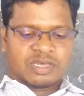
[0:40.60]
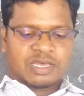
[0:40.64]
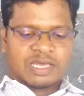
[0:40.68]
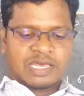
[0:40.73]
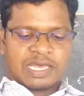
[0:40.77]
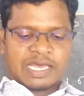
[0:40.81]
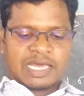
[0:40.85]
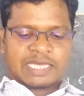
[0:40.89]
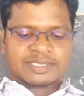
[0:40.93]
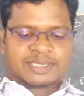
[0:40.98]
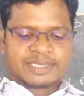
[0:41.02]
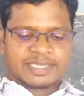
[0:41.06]

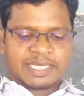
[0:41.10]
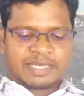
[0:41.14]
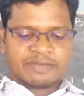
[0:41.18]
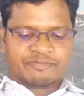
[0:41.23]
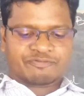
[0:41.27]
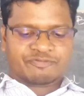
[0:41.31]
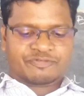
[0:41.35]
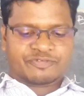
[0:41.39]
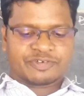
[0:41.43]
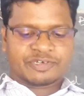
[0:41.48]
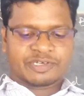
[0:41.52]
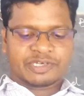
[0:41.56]
as
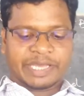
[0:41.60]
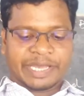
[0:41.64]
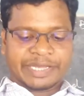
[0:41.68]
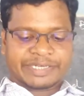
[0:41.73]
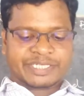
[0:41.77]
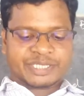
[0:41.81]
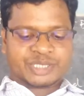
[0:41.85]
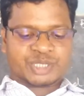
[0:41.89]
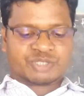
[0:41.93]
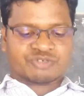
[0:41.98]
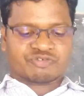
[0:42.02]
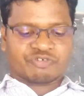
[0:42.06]
if it
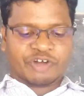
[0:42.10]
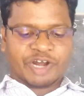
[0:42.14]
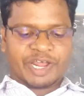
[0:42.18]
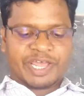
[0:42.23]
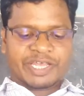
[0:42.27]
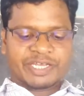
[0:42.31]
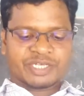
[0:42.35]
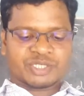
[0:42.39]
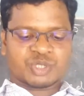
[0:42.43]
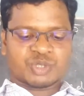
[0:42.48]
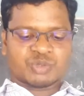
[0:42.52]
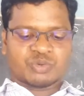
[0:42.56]
is
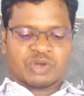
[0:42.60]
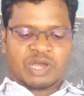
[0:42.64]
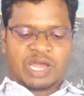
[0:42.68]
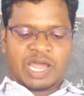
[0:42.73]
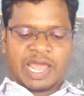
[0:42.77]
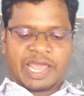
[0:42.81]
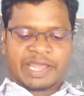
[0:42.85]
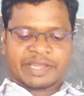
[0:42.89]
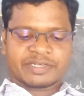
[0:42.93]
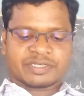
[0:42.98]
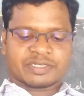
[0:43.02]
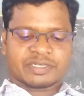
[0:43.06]
trying to
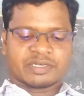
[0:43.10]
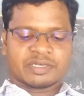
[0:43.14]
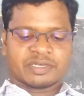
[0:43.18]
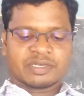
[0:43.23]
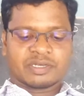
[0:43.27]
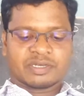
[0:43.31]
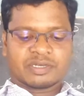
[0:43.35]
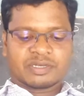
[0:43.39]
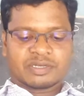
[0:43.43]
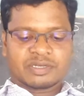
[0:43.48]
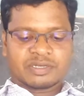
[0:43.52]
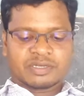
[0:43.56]
hide
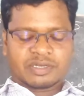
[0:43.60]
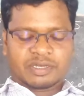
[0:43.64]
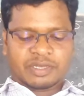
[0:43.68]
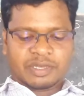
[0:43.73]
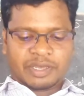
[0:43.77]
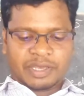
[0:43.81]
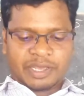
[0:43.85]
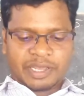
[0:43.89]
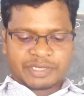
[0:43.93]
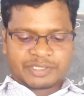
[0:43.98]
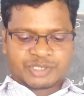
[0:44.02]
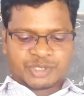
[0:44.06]

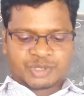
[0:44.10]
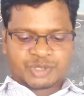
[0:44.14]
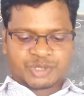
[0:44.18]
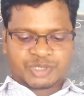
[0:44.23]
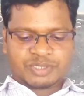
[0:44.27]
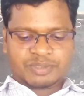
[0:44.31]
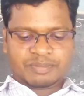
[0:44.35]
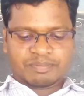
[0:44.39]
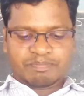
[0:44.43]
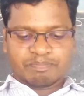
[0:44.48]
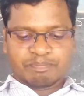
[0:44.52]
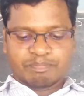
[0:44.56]
its
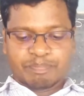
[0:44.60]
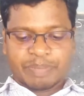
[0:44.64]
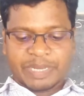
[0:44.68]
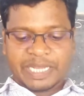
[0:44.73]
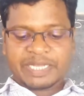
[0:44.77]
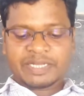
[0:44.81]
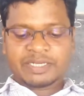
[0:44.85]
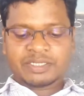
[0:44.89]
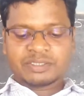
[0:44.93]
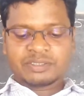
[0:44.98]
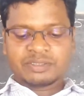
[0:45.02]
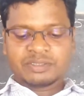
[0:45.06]

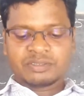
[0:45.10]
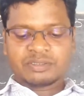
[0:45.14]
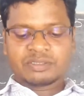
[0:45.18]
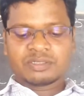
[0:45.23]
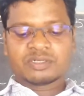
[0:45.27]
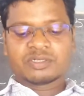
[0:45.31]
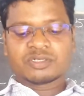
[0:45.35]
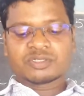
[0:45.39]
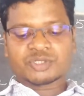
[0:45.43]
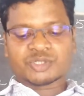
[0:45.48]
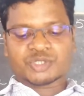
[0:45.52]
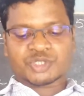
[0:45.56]
bent
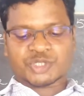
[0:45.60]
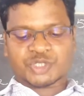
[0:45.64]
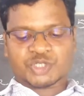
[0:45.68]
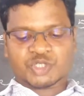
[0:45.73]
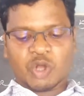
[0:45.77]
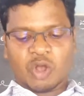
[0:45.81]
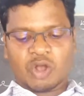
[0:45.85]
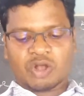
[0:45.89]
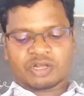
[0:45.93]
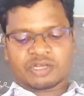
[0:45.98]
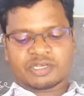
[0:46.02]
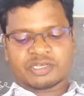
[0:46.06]

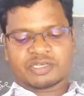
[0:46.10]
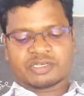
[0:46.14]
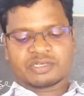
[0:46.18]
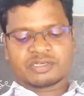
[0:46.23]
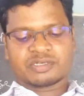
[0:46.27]
stalk